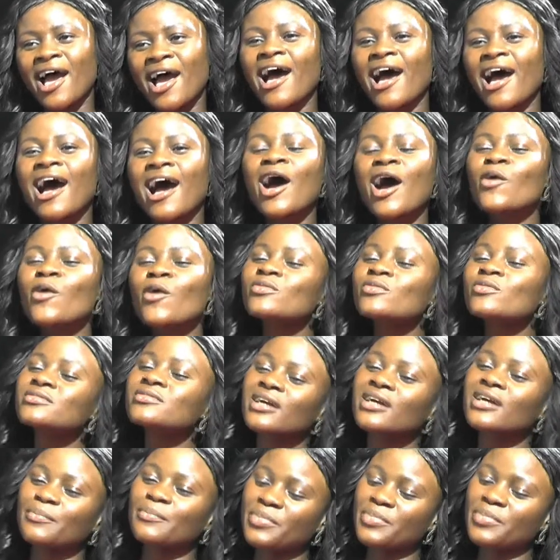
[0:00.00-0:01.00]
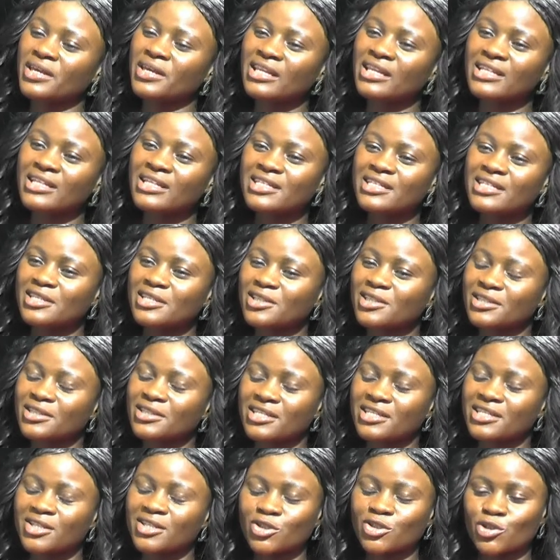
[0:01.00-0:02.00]
how being a
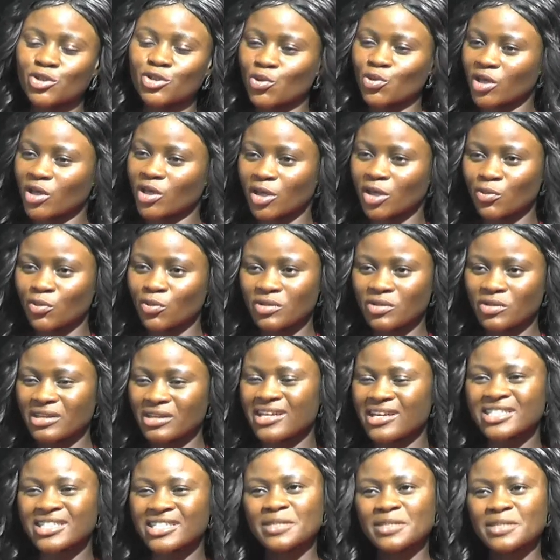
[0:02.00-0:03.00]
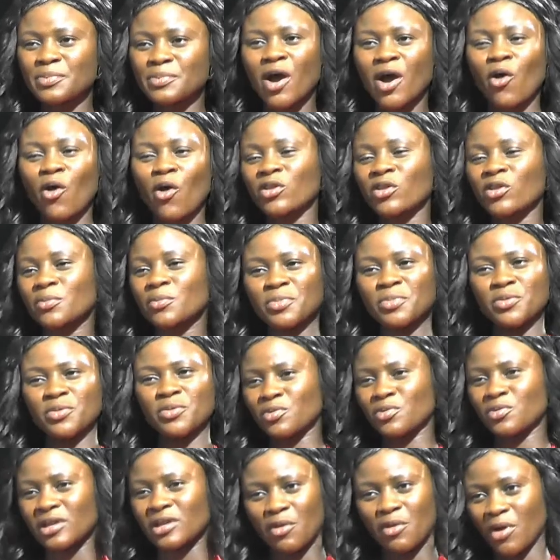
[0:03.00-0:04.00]
disc jockey will inspire other
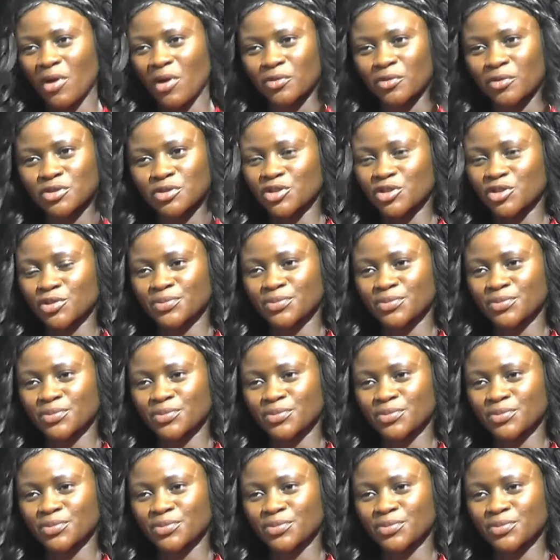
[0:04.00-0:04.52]
people around you?